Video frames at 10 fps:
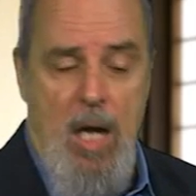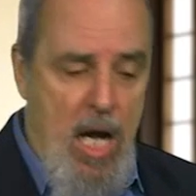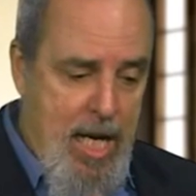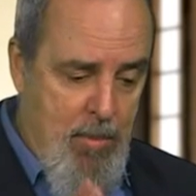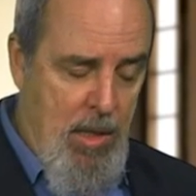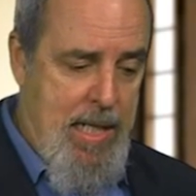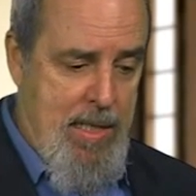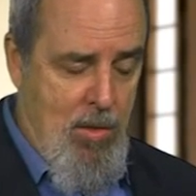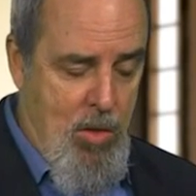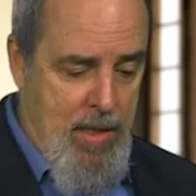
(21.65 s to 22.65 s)
I am a
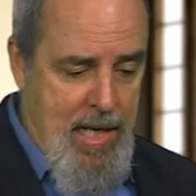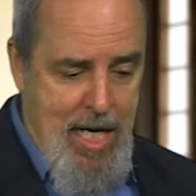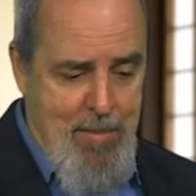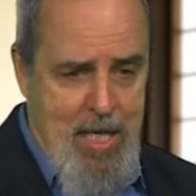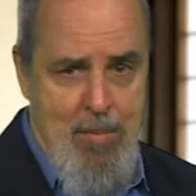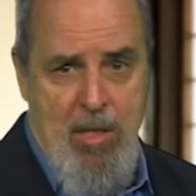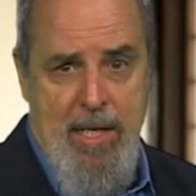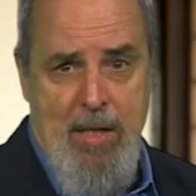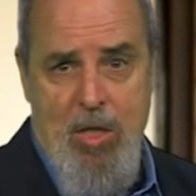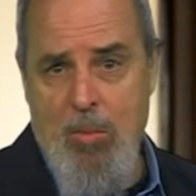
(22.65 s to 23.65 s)
landlord. Now, how do you become a
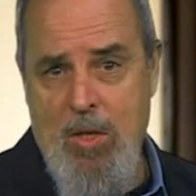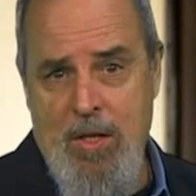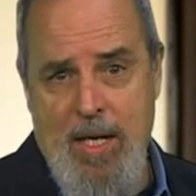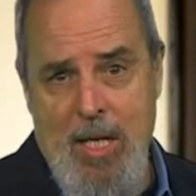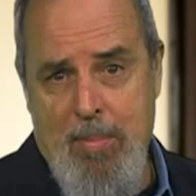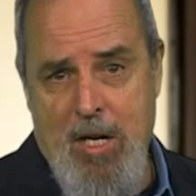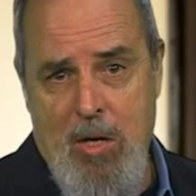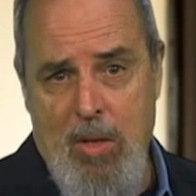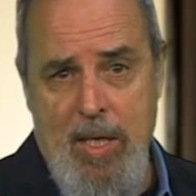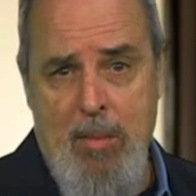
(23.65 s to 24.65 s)
landlord? Well, you got to
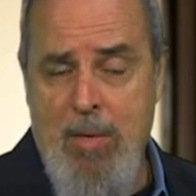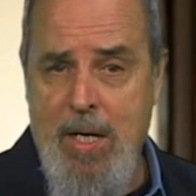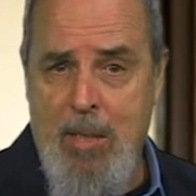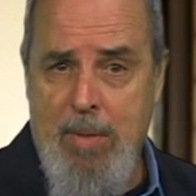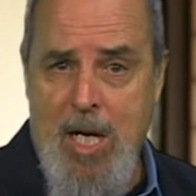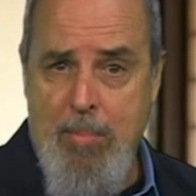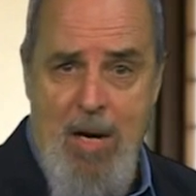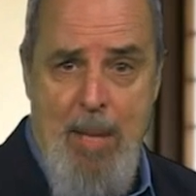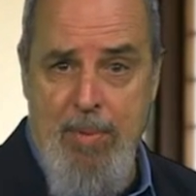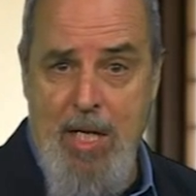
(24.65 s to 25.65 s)
borrow a lot of money to buy
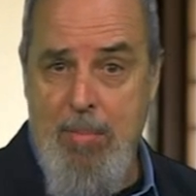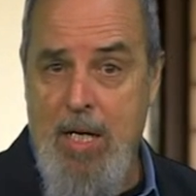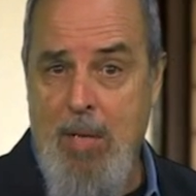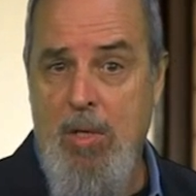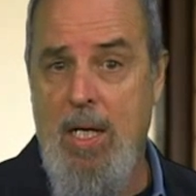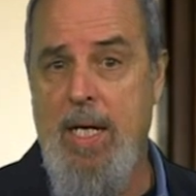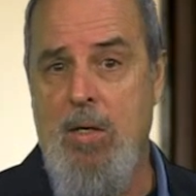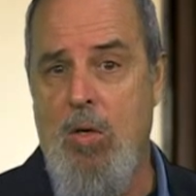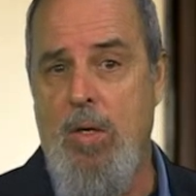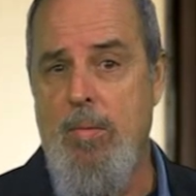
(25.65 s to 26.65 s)
property to become a
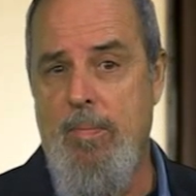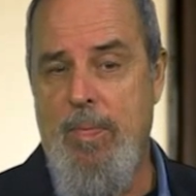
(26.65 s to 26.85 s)
landlord.